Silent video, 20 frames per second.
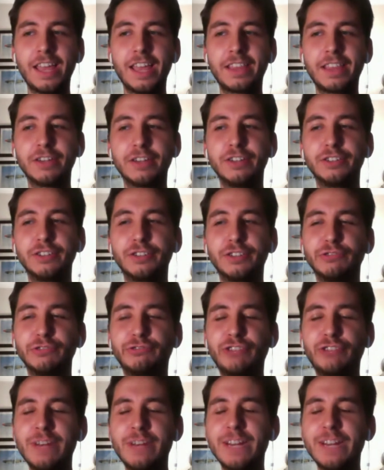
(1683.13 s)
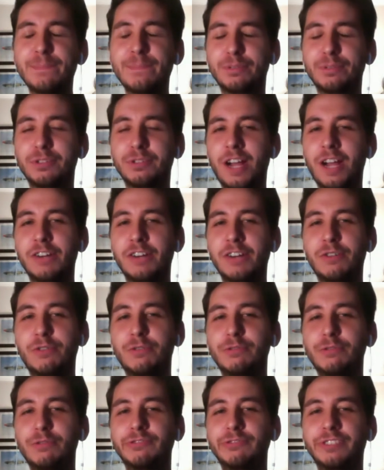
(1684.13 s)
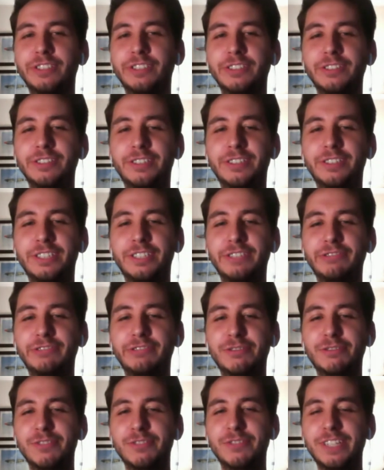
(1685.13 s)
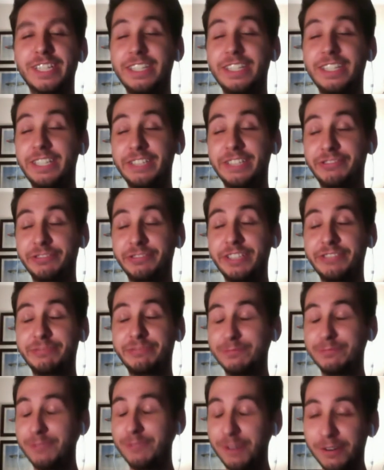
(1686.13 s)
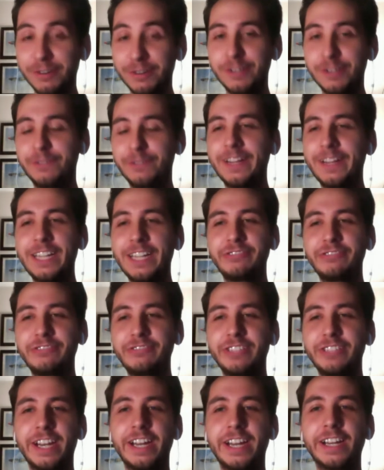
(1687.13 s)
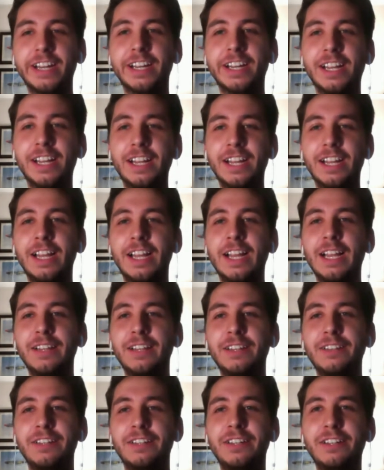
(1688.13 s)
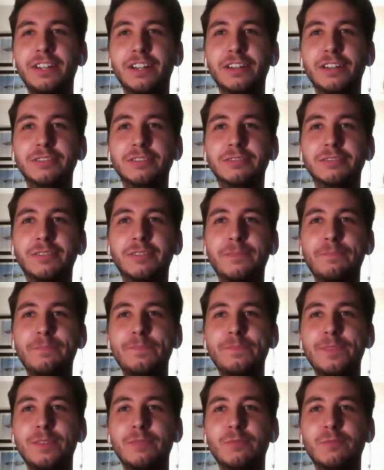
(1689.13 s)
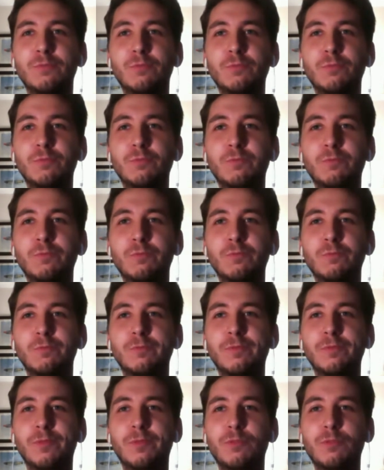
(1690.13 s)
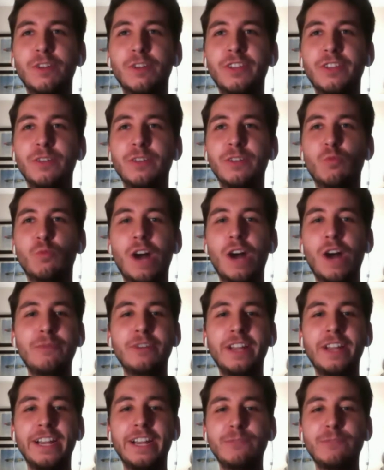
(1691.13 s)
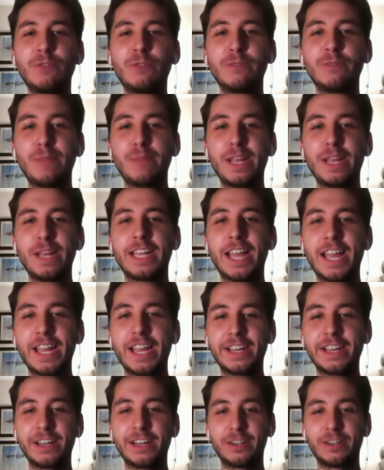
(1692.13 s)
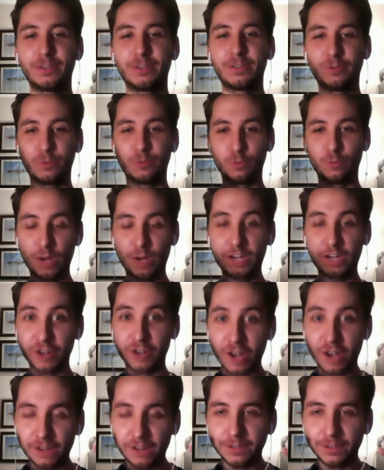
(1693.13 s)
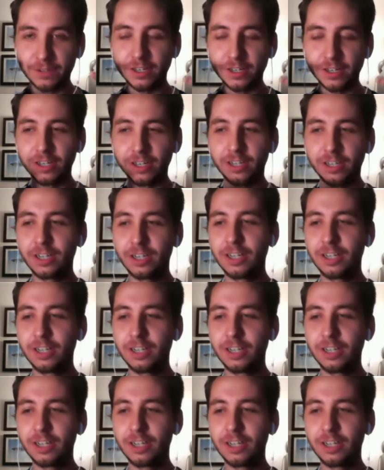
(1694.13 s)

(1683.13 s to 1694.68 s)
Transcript: There's so many plot holes to this whole thing. It's really fascinating. For one thing, why would anyone make a record offer?